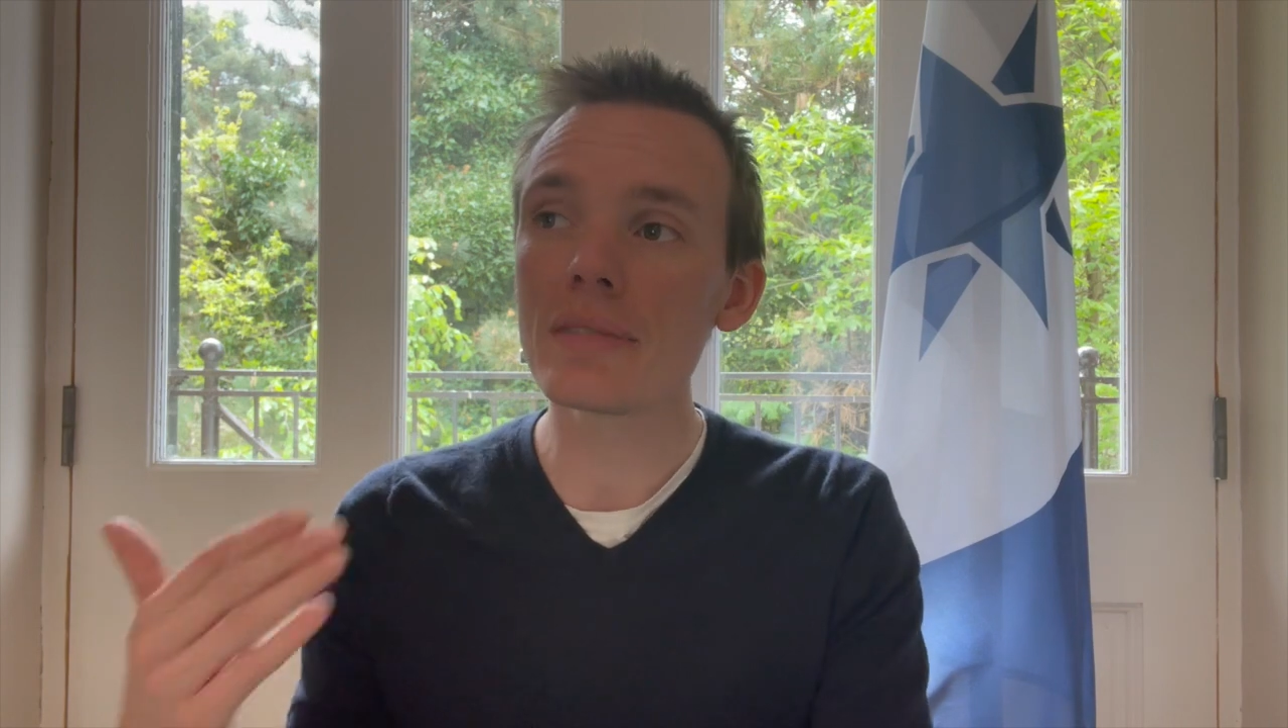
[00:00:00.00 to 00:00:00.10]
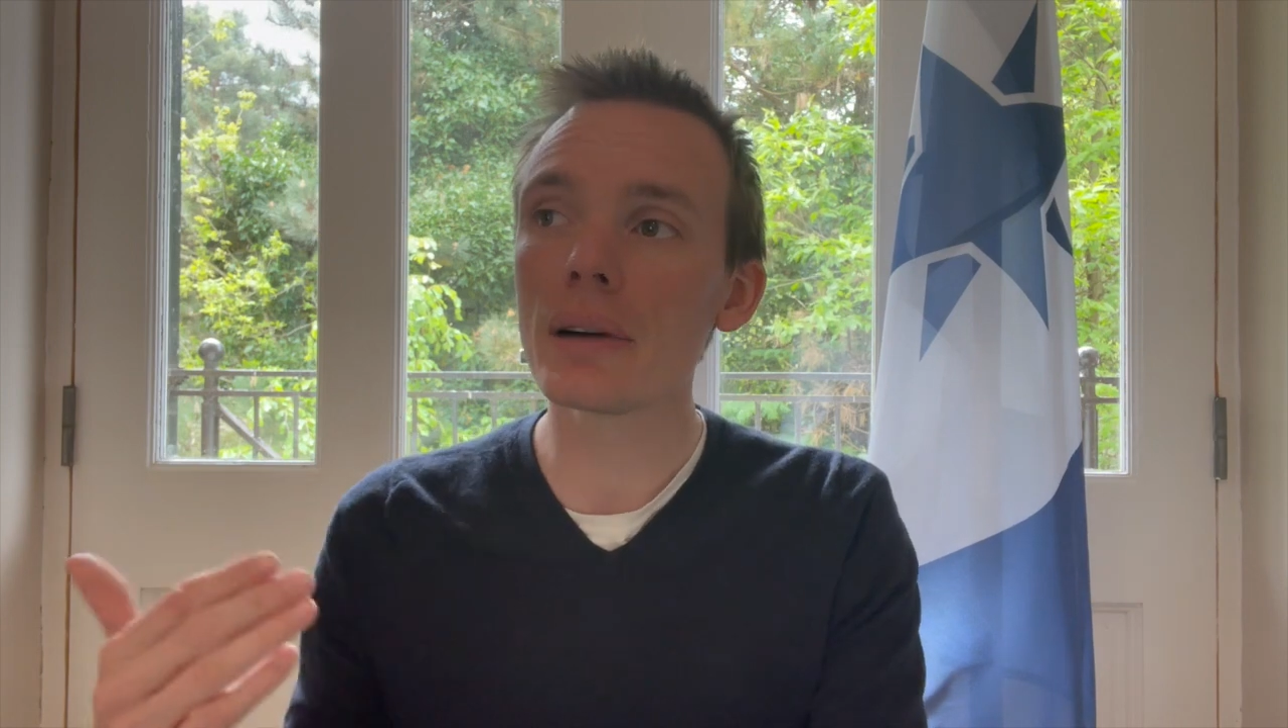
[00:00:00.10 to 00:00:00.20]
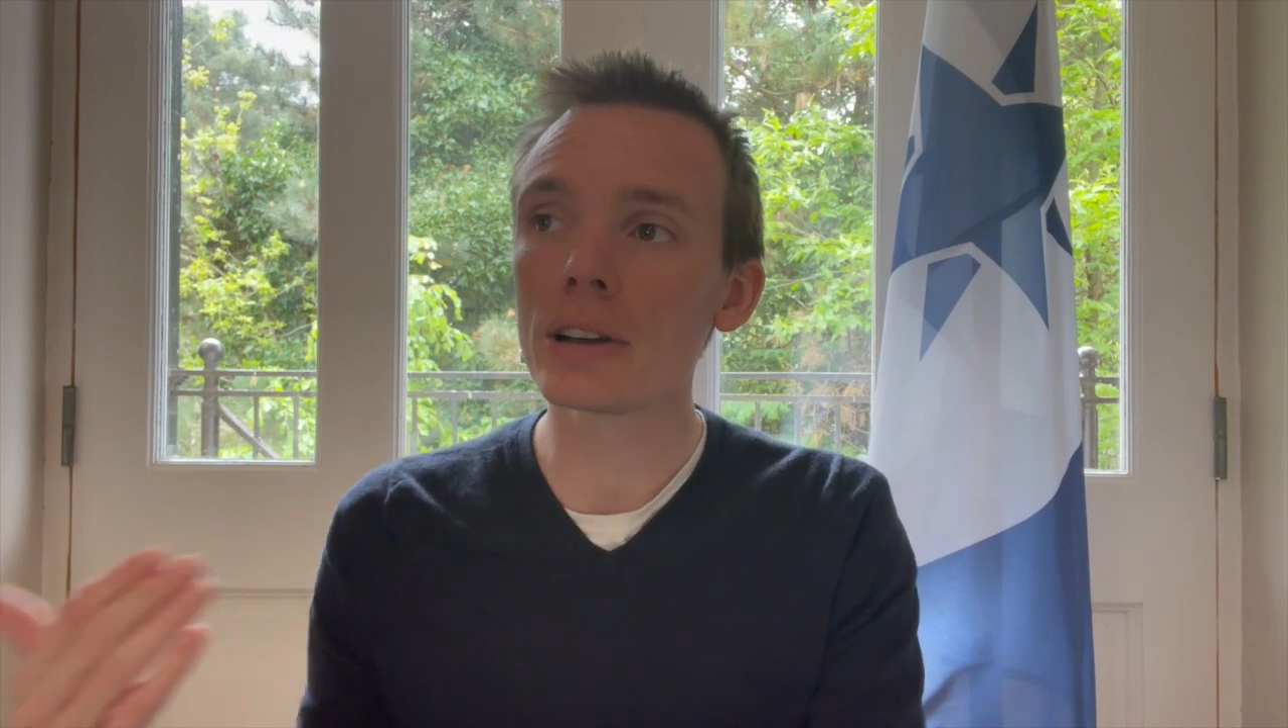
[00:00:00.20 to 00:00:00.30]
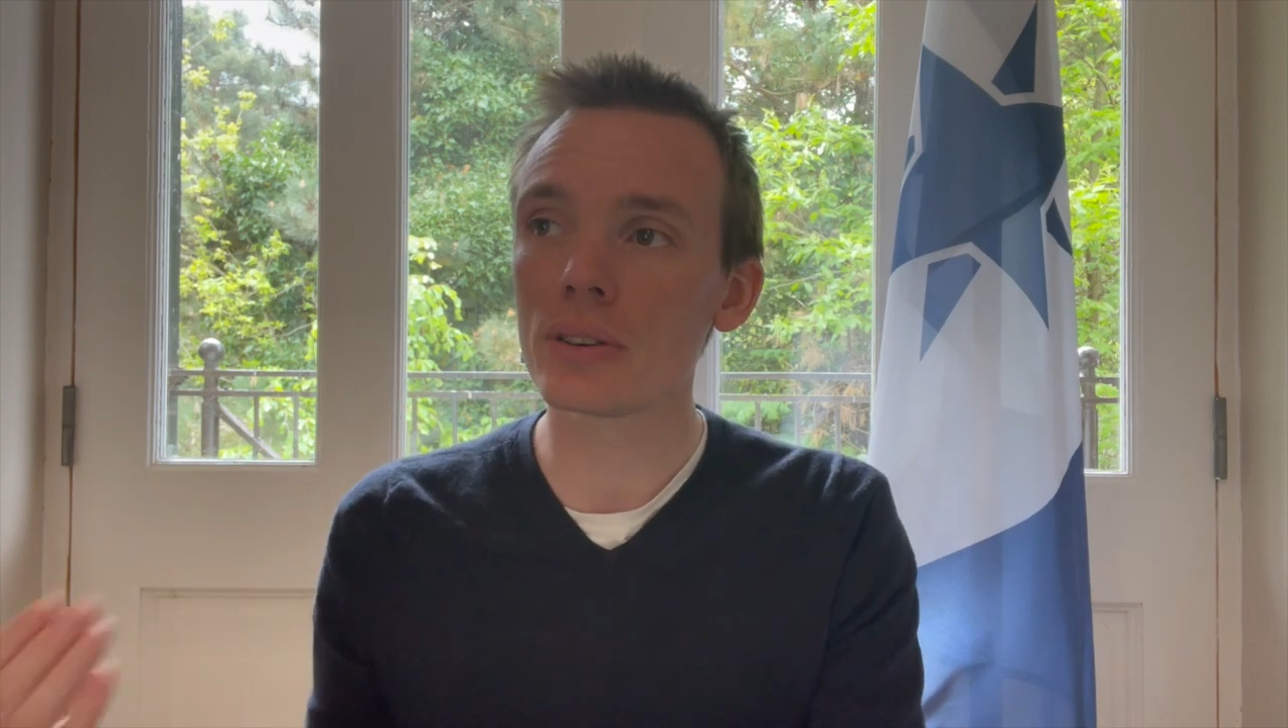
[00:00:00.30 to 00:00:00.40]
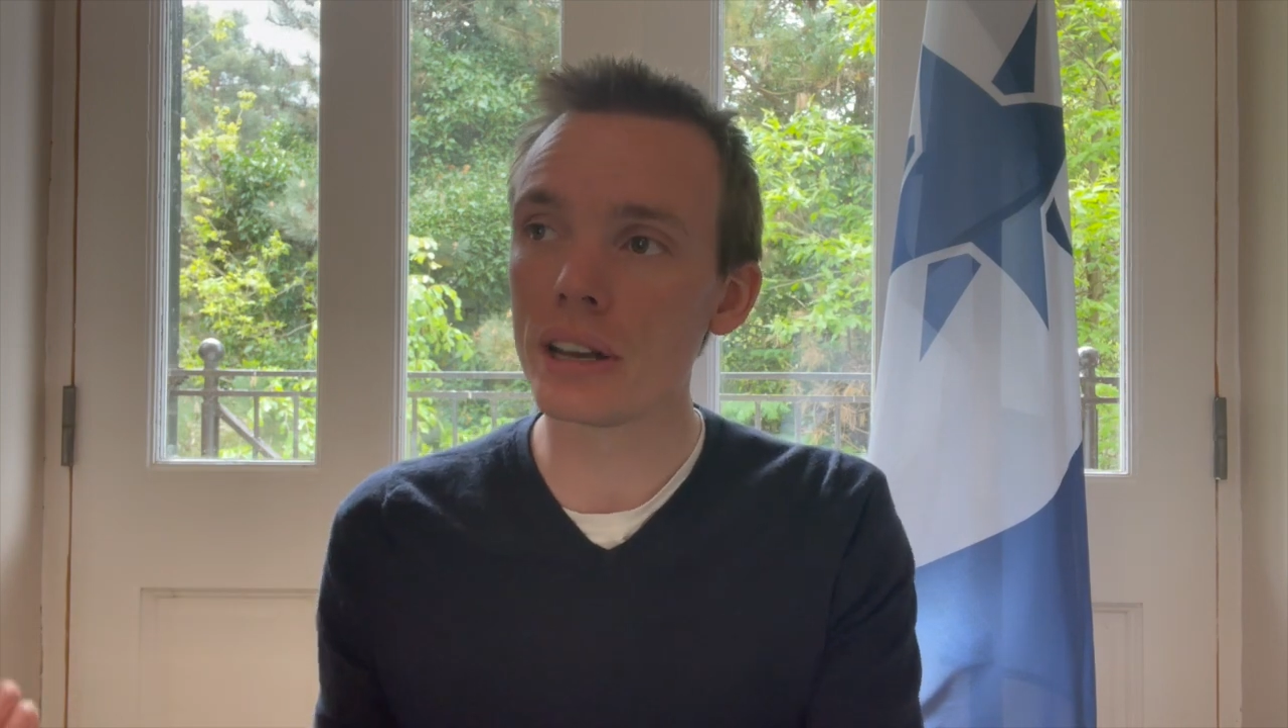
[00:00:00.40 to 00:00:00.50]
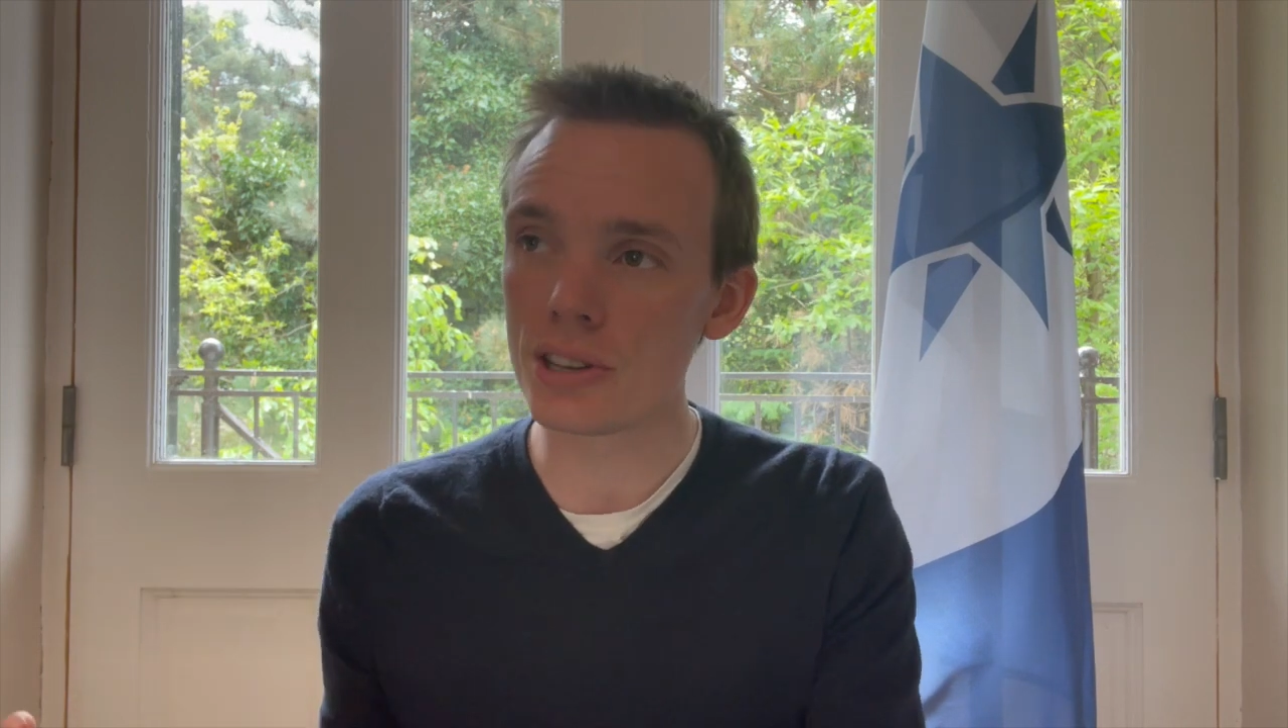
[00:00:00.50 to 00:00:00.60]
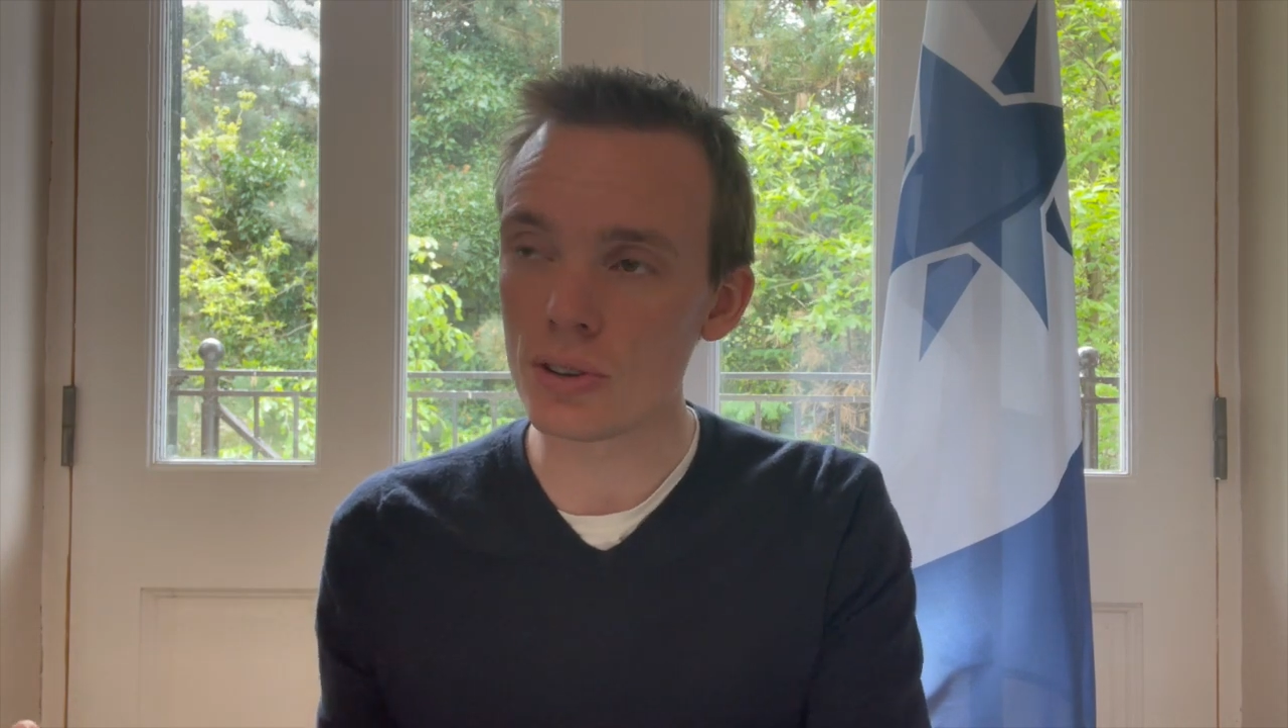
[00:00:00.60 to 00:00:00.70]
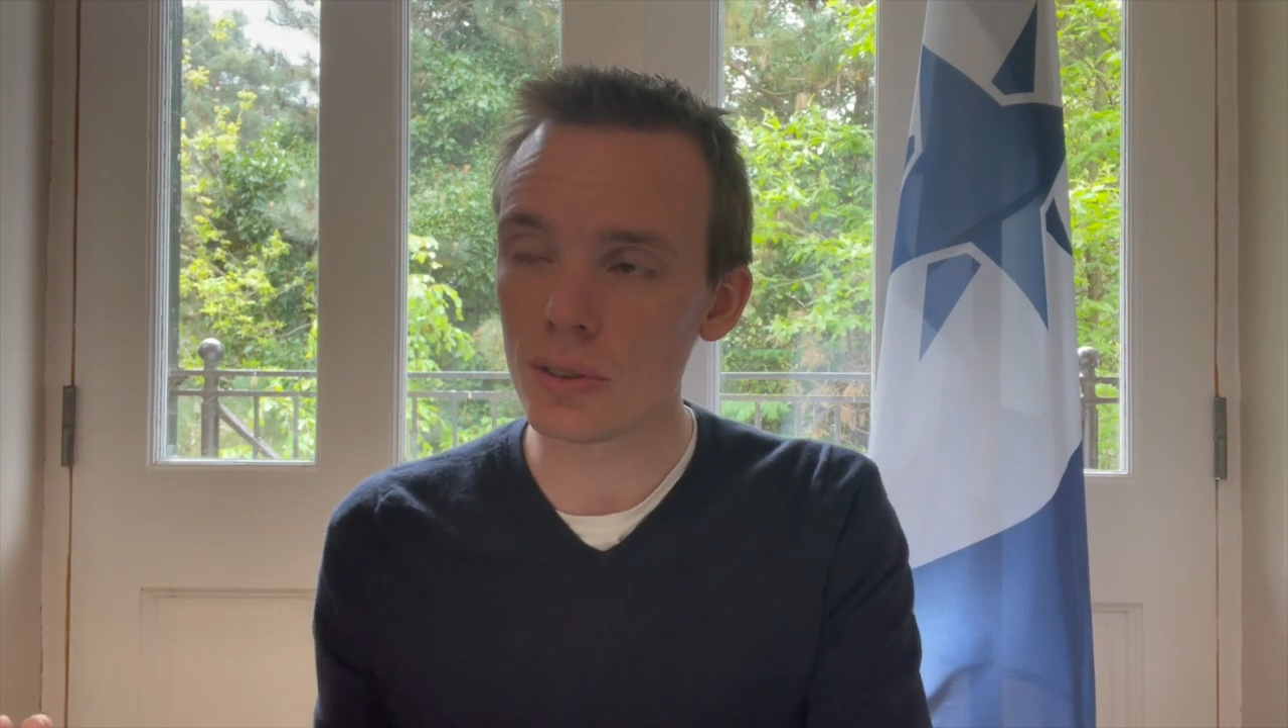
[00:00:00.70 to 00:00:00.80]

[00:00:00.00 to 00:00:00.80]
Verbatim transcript: micronations,